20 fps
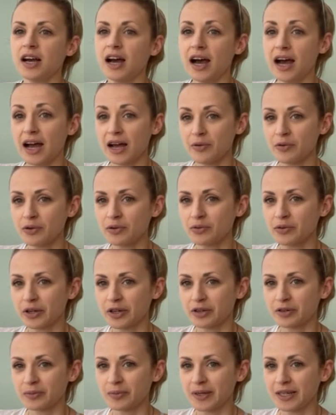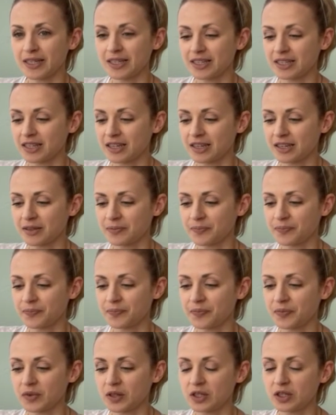I would recommend
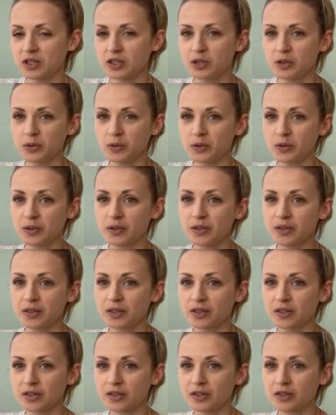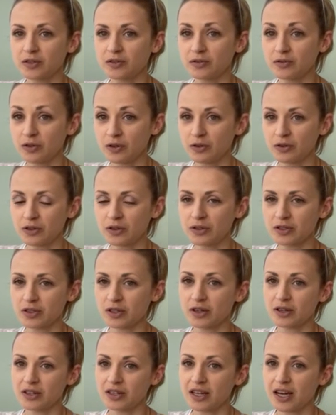to focus
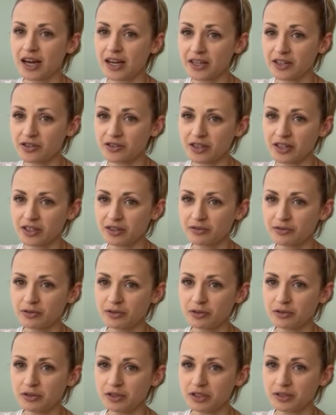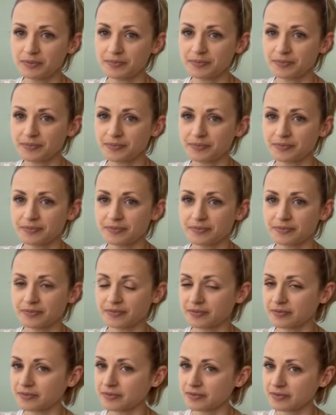on hydrating food,
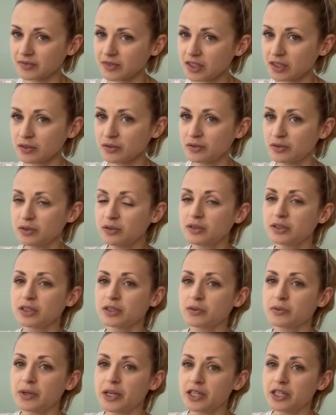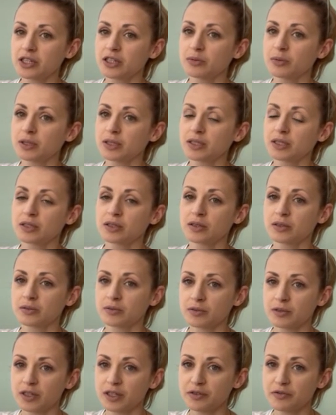fruits, vegetables,
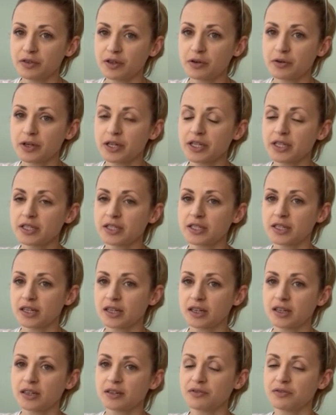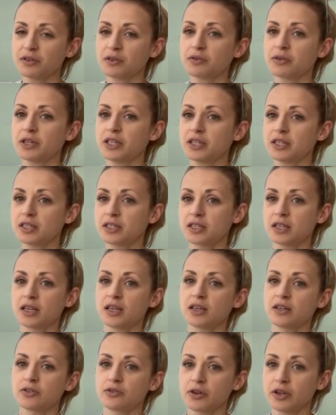leafy greens, dark leafy greens,
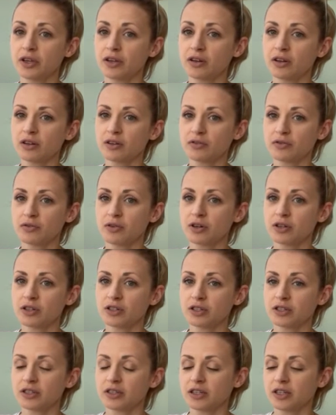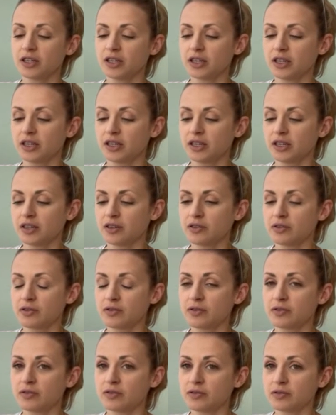drink a lot of water,
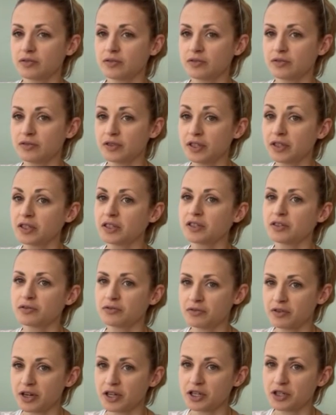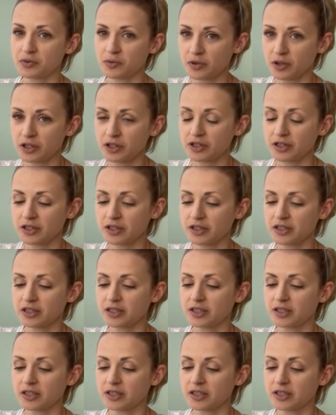filtered fresh water,